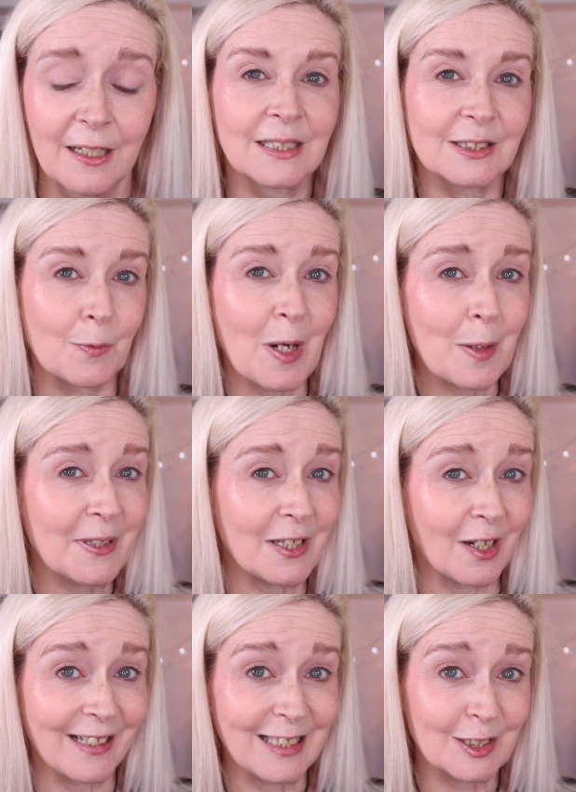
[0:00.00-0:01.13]
So I'm hoping that I
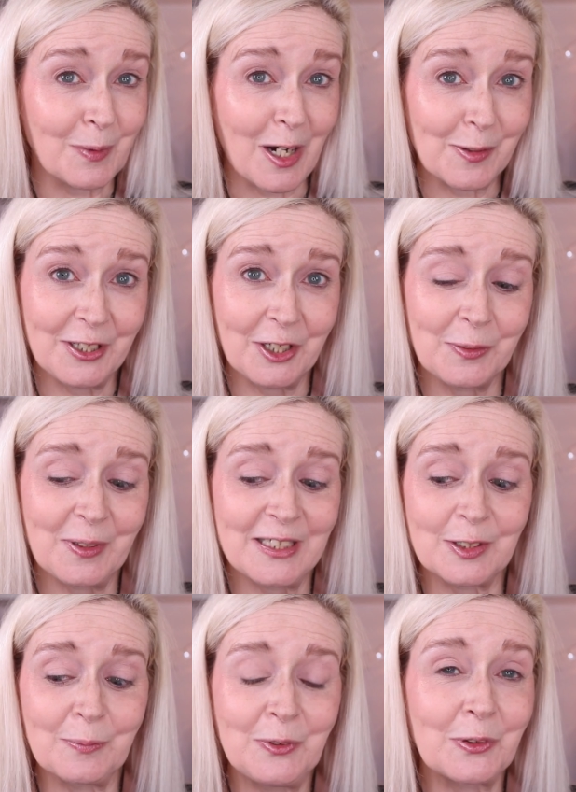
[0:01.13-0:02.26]
can inspire you with
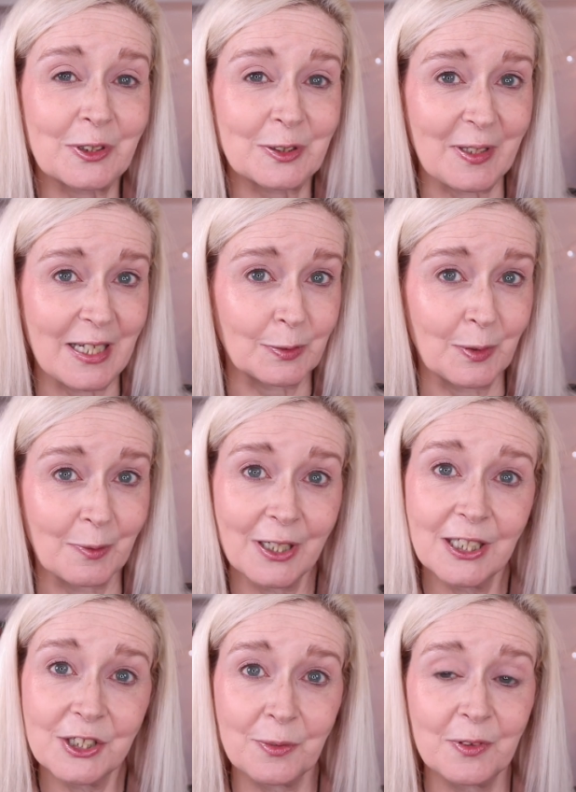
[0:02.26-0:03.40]
some looks with this one. I'm
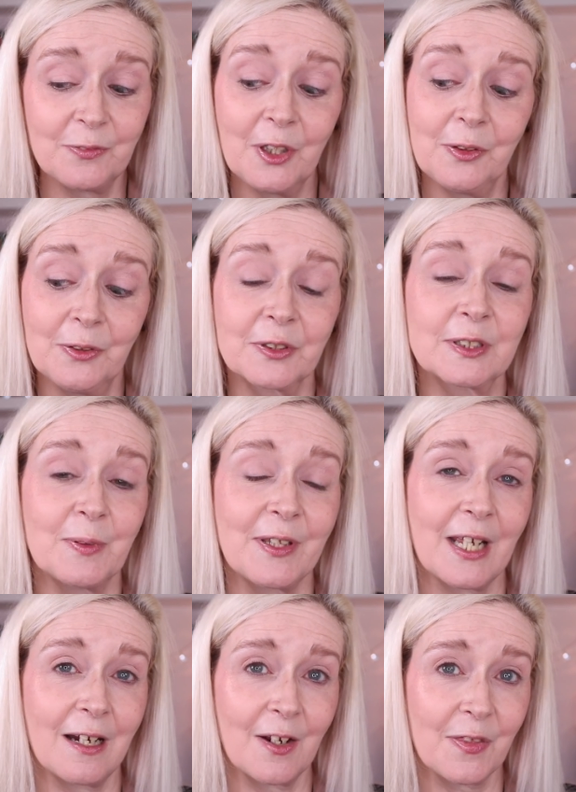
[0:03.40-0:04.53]
gonna do a few looks with
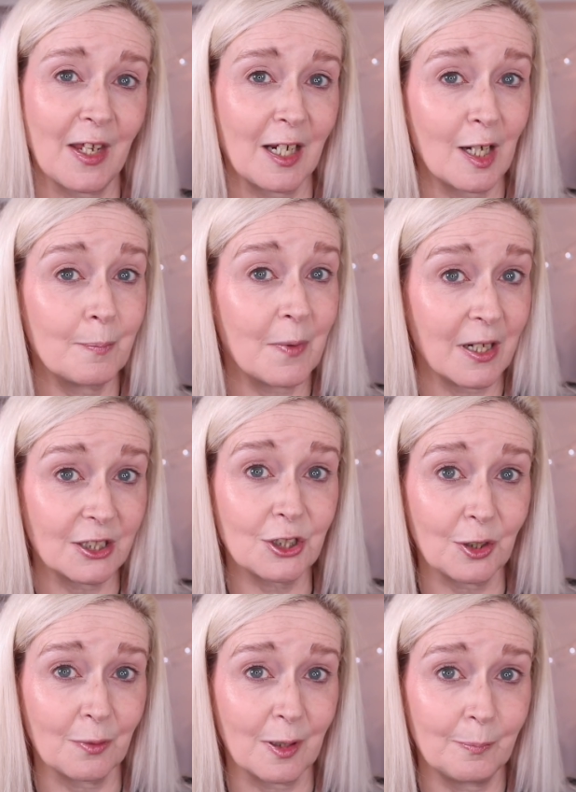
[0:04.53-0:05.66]
it, I think. I might
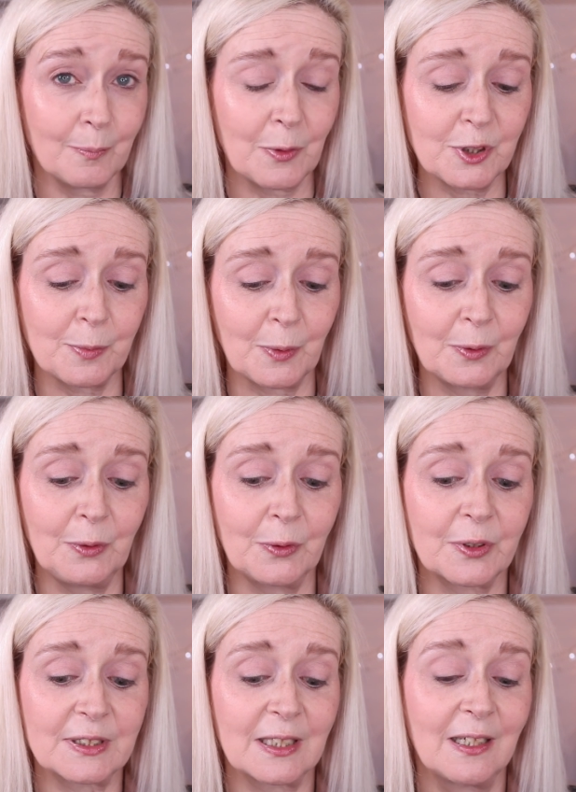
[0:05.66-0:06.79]
do a multiple
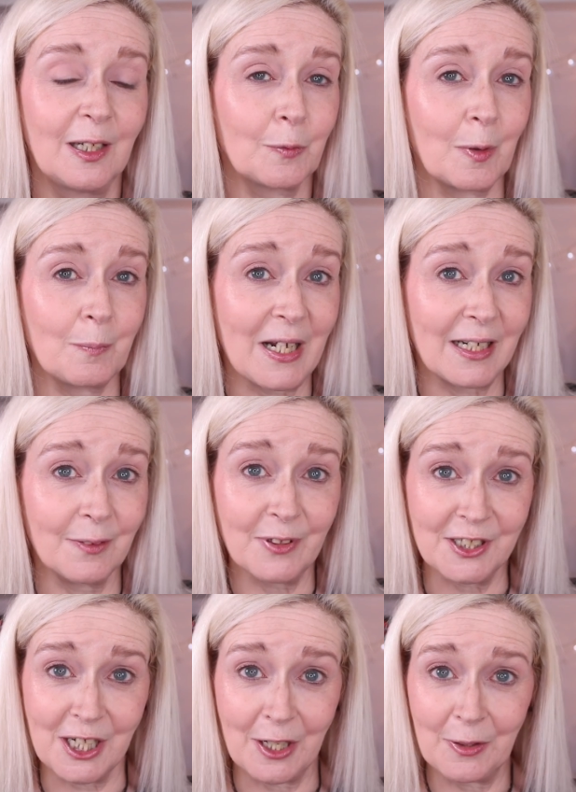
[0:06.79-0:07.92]
looks, one palette
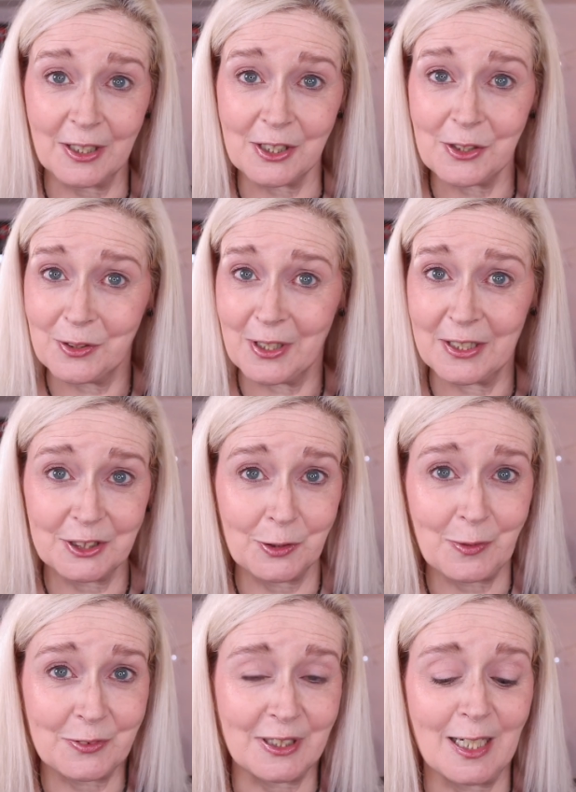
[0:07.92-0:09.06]
video. I don't do those too
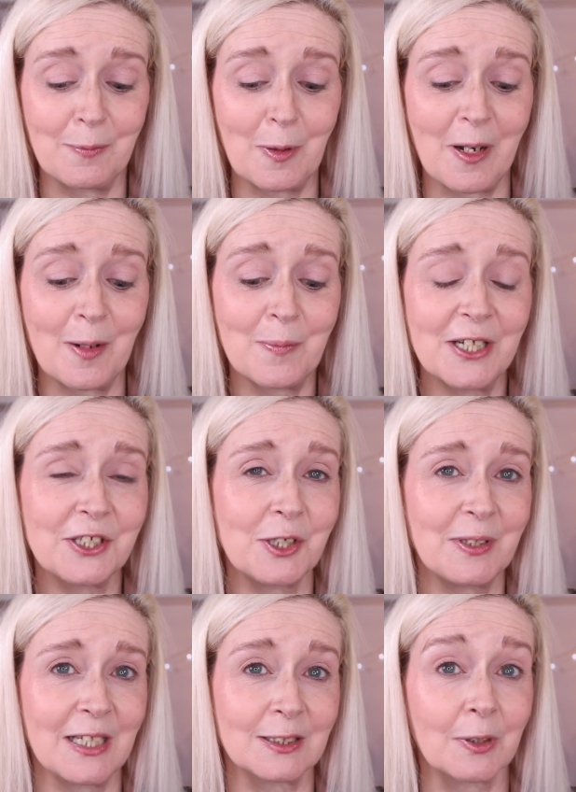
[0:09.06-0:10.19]
often anymore, but I might do
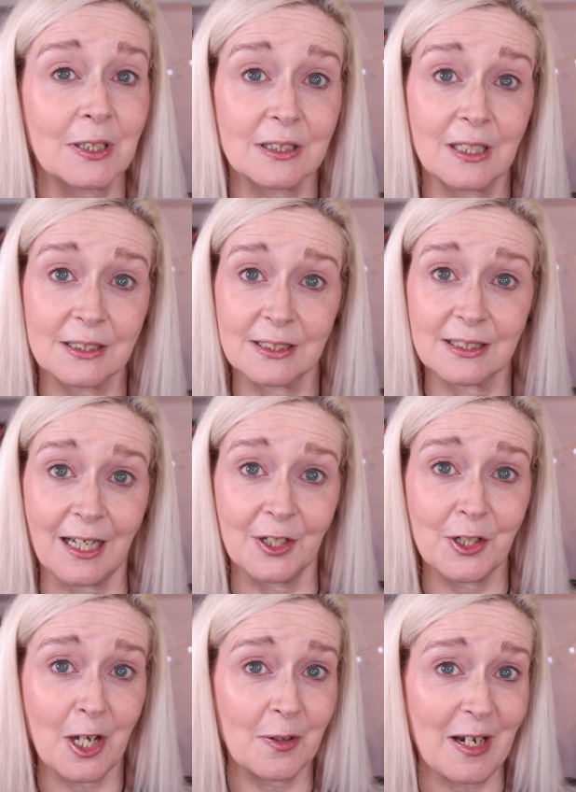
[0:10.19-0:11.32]
with this one because, as I say, I
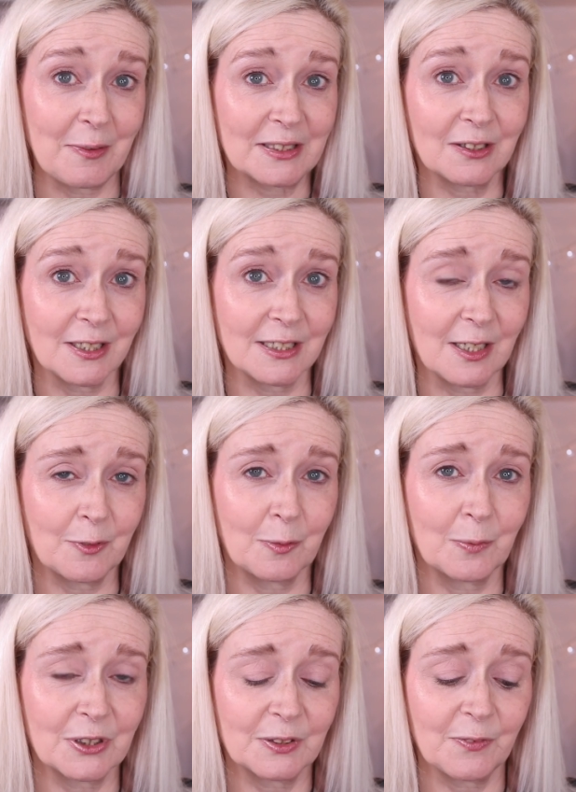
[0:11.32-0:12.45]
know how excited everyone
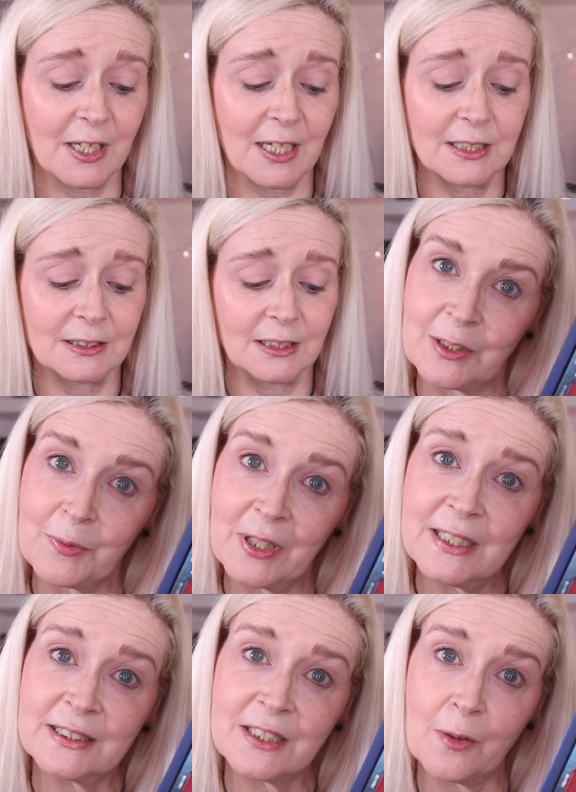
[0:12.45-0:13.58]
was for this. So I'm
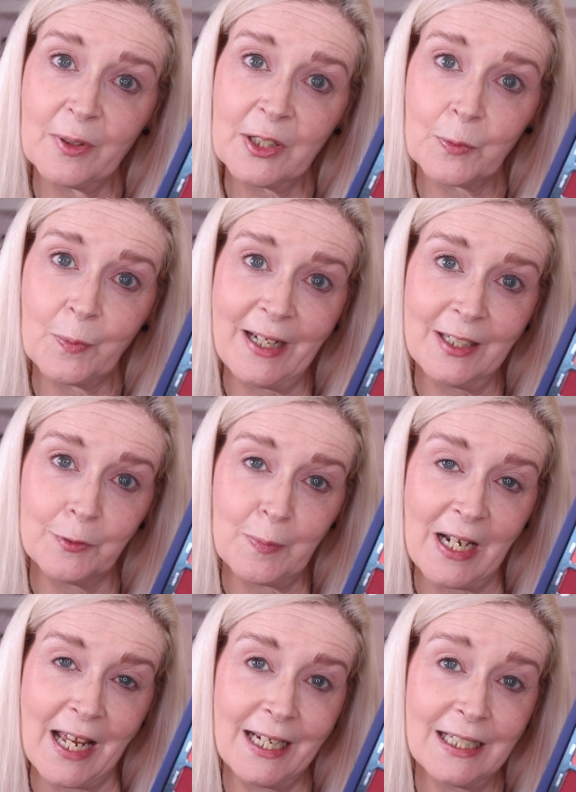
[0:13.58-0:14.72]
gonna start with Queen of
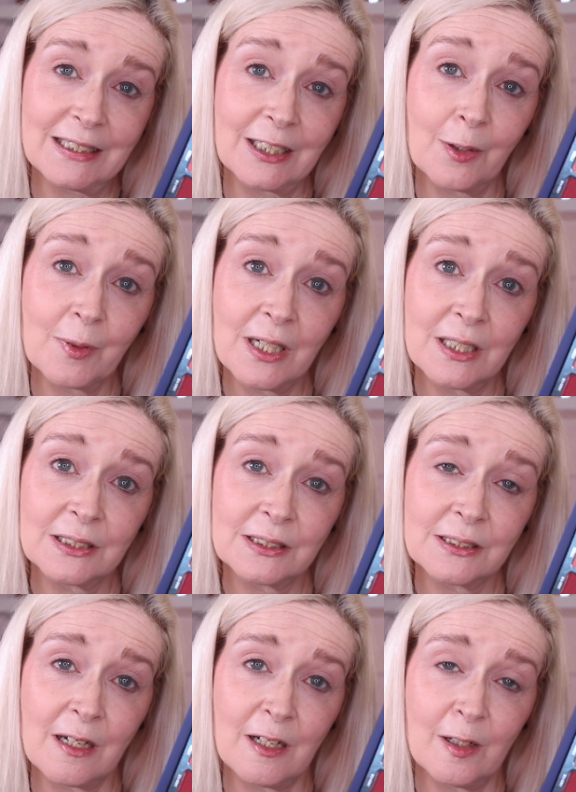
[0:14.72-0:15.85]
Blades and I'm gonna
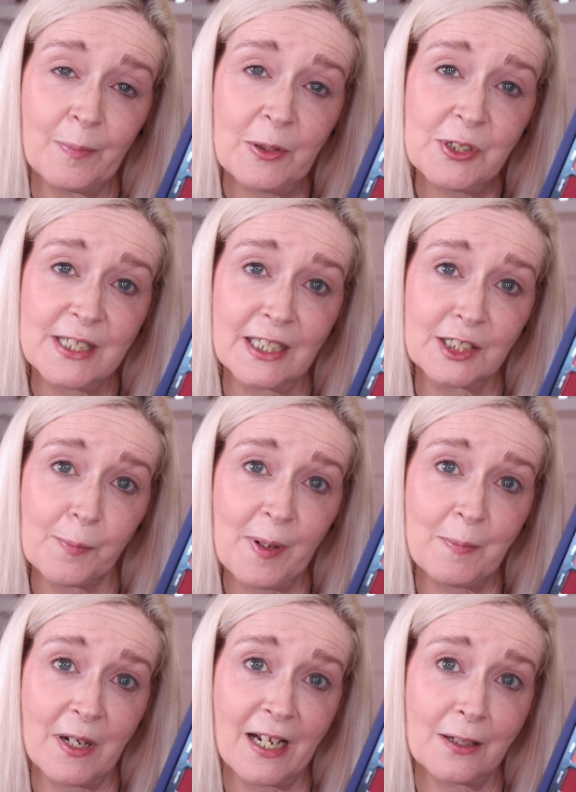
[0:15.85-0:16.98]
start building that up in
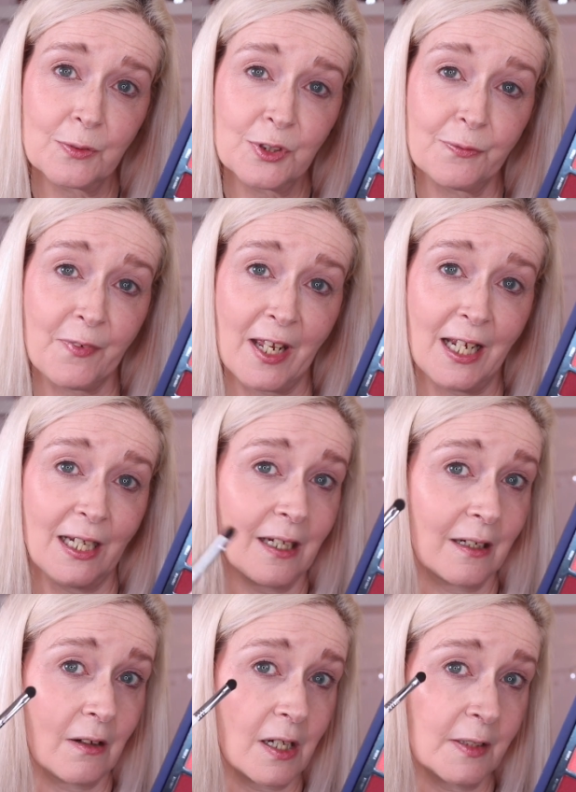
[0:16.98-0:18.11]
my outer V
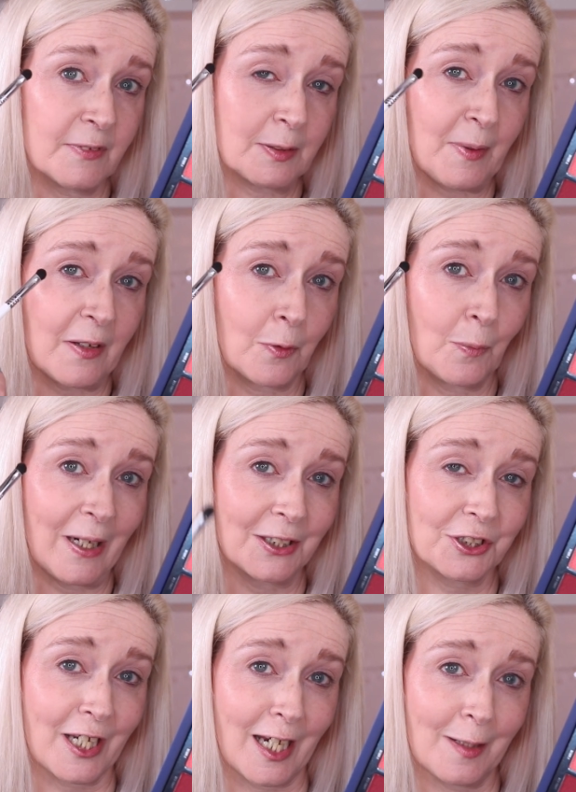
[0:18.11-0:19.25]
and kind of as a bit of a wing
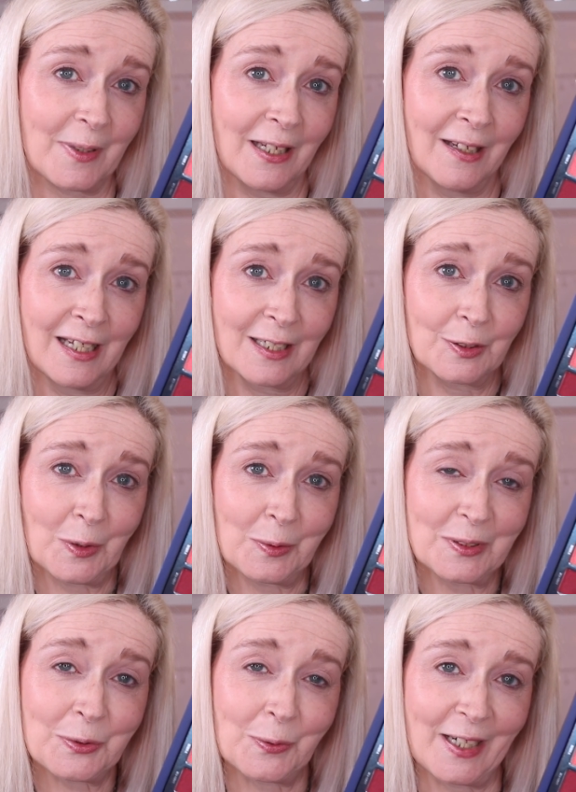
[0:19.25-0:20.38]
shape, because while I
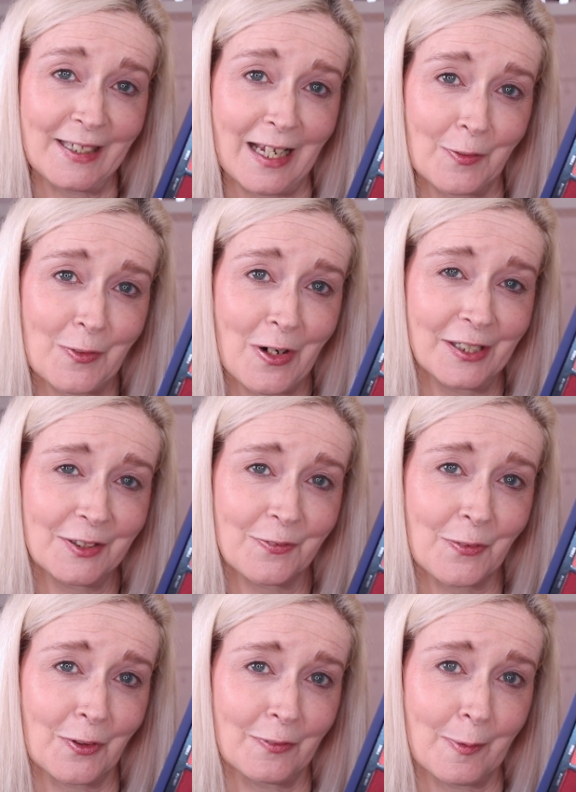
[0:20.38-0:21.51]
was talking there, I've kind of
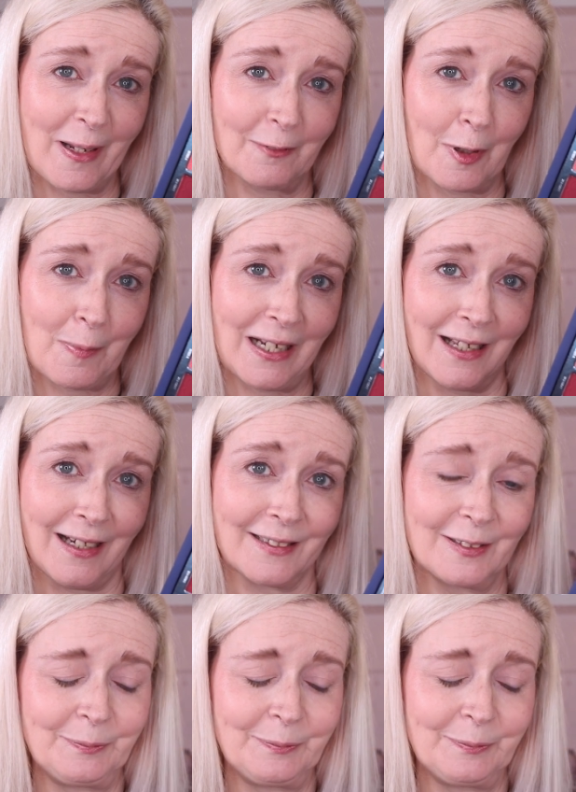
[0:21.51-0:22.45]
thought of a bit of a plan.